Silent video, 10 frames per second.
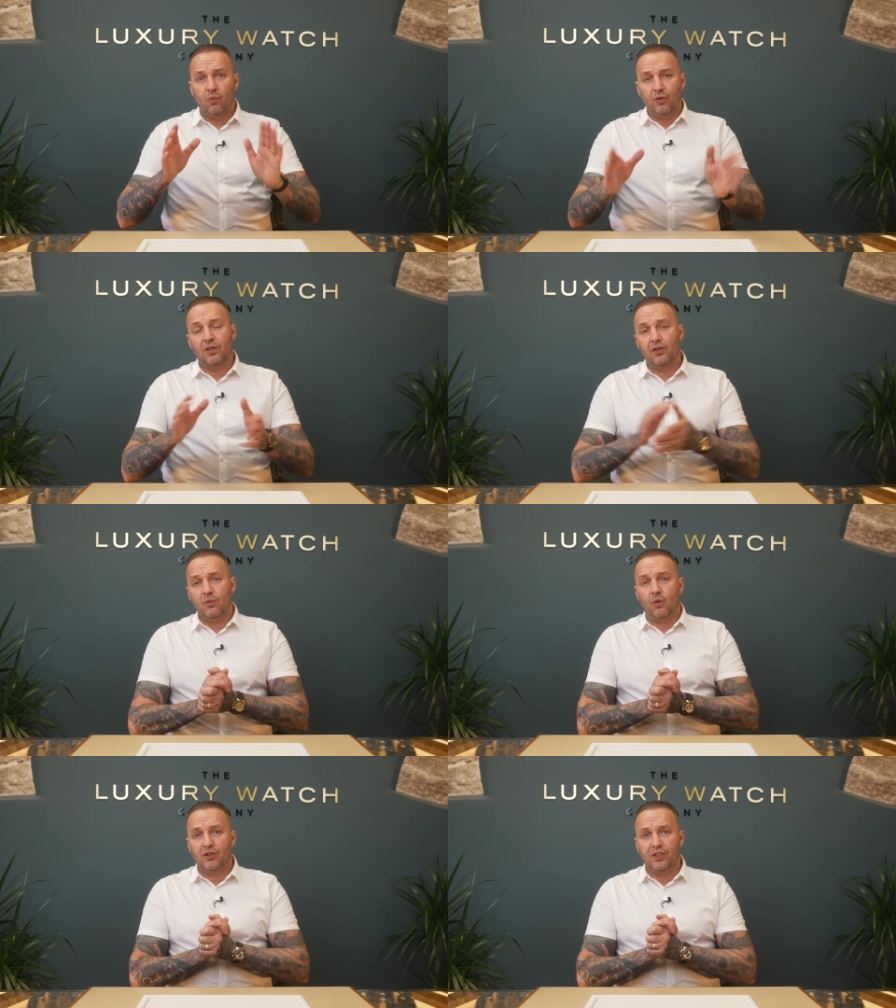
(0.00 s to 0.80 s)
one of the other
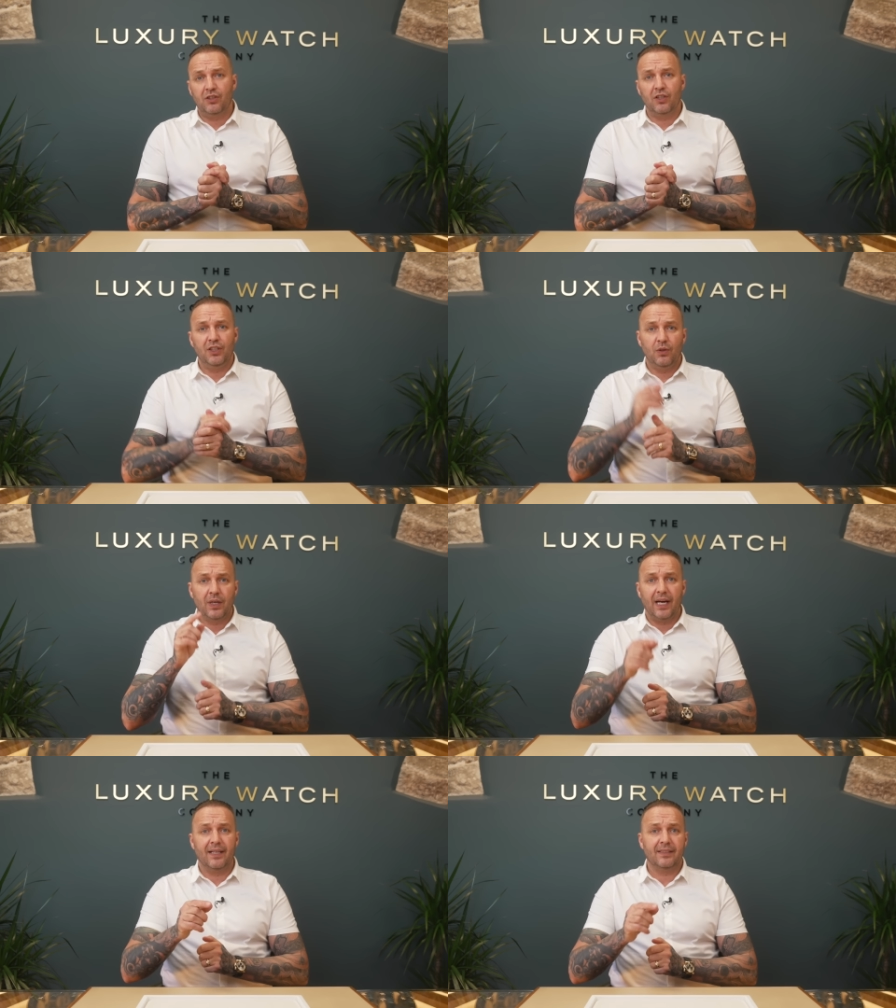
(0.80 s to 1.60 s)
watches that you
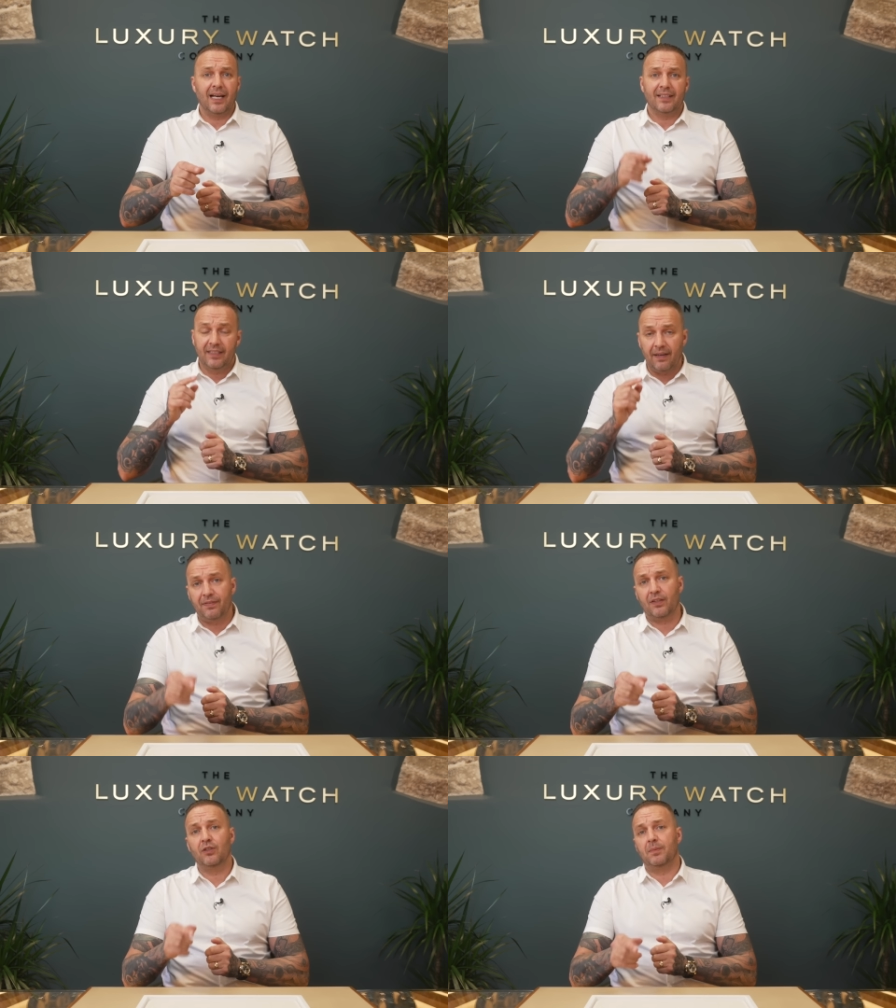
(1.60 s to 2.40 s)
guys are
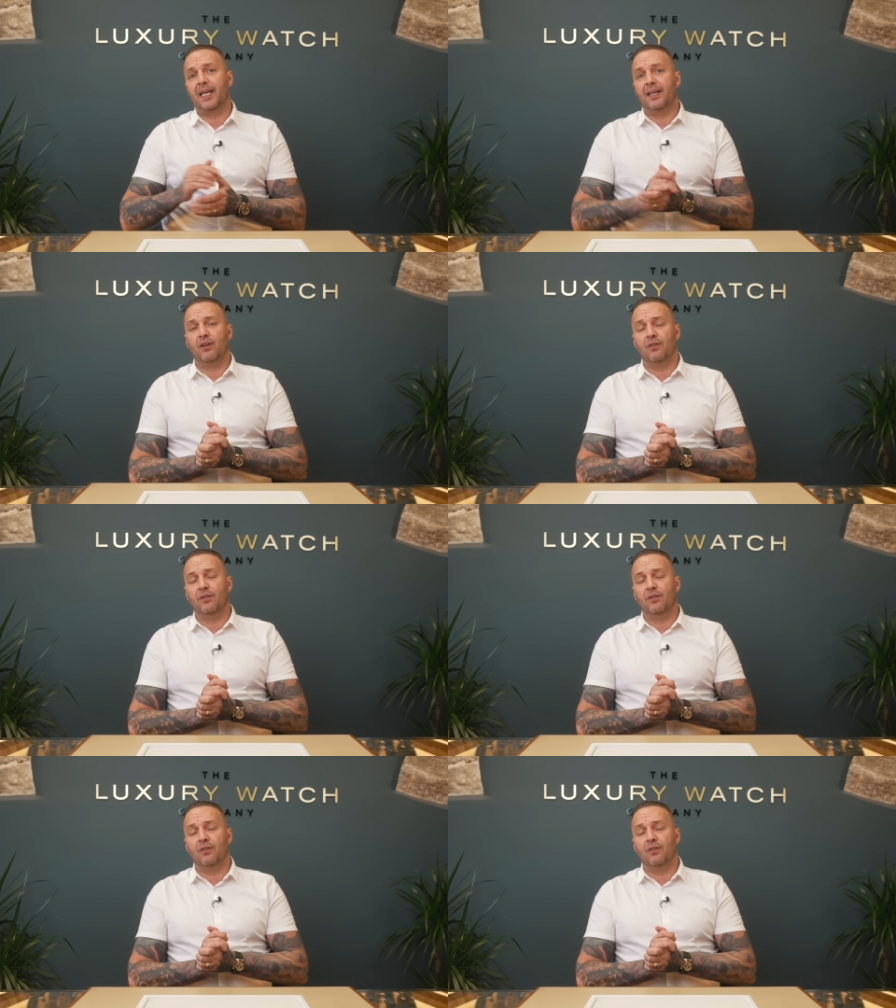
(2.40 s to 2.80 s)
definitely going to be getting